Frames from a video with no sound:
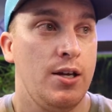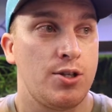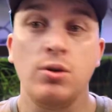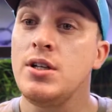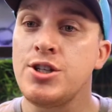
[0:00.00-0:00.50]

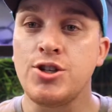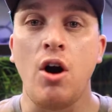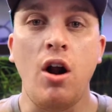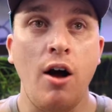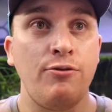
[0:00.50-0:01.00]
So let's
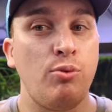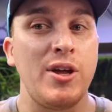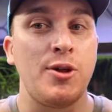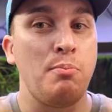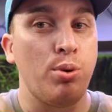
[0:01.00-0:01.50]
start off
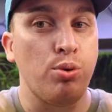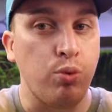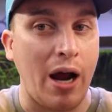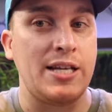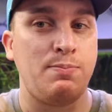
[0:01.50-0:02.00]
with
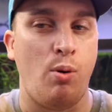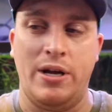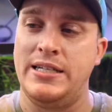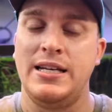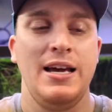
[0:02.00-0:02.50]
price
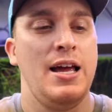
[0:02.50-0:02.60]
point.